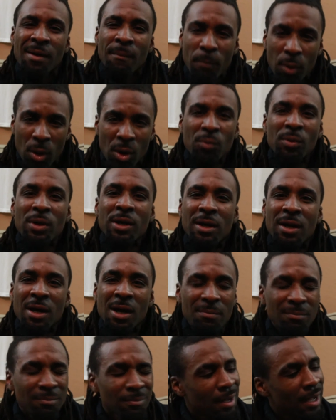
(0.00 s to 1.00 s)
Boy, we'll
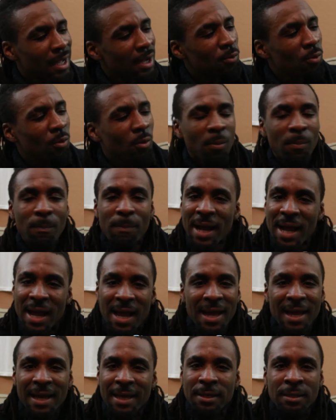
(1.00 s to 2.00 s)
come, man, we will
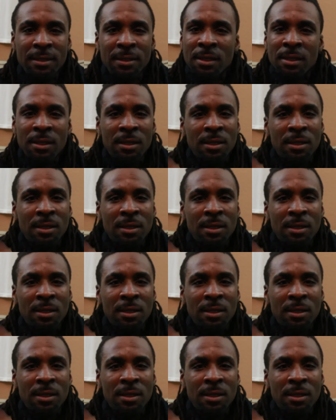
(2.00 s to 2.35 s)
bind.